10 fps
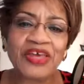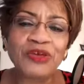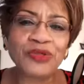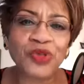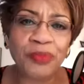
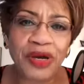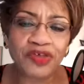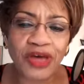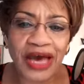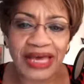you so
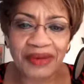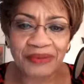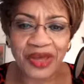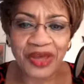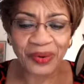much. I am
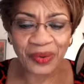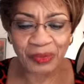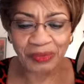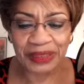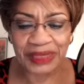Carol
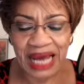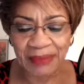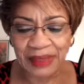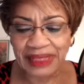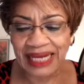Copeland
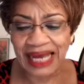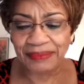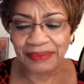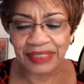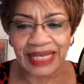Thomas, and I
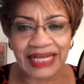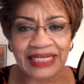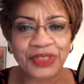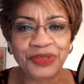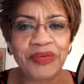am
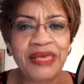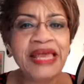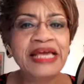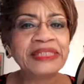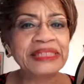delighted to be
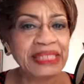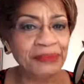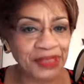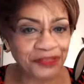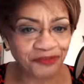
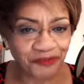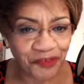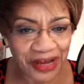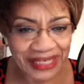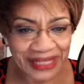Sima's
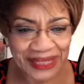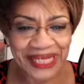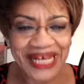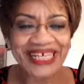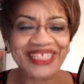friend,
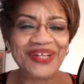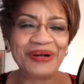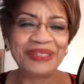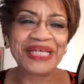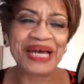
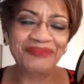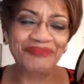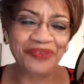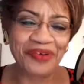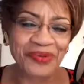longtime
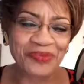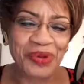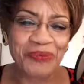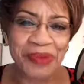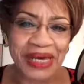friend.
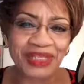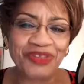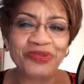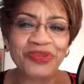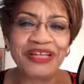We met
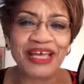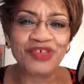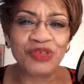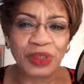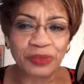through the
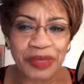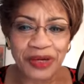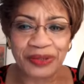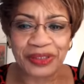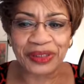National
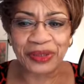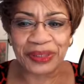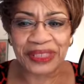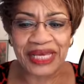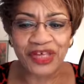Speakers
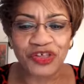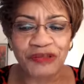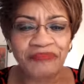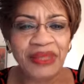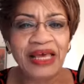
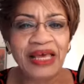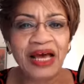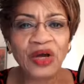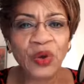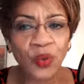Association,
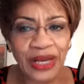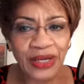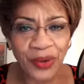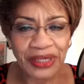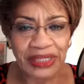a great
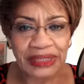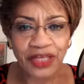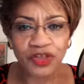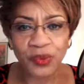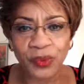
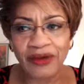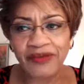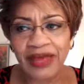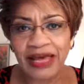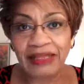organization I've
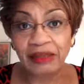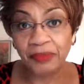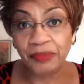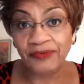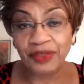had the
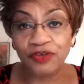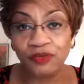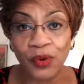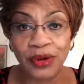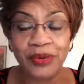privilege
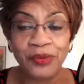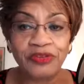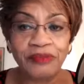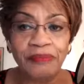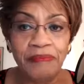of working
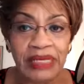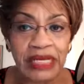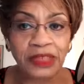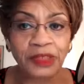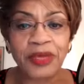with
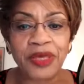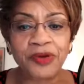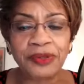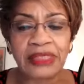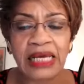many
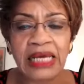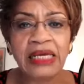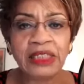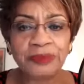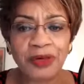speakers,
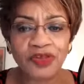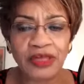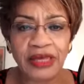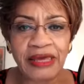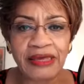
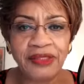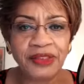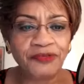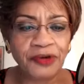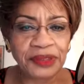especially in the
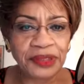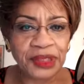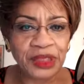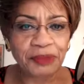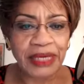diversity
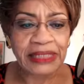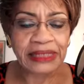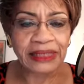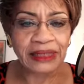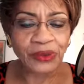space.
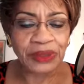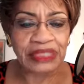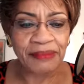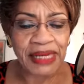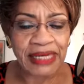And so
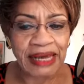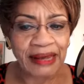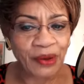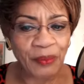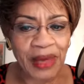Sima and
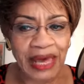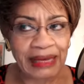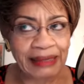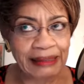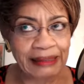I go
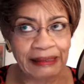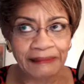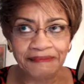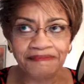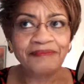back
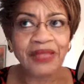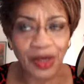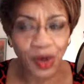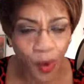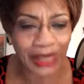um,
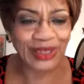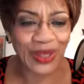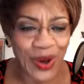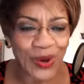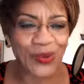quite a
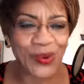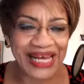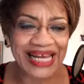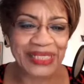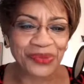long
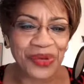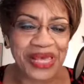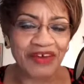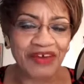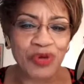ways, and
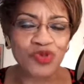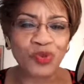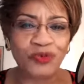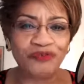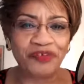we have
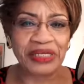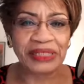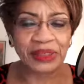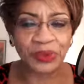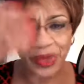mutual
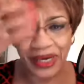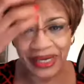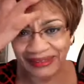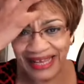friends as well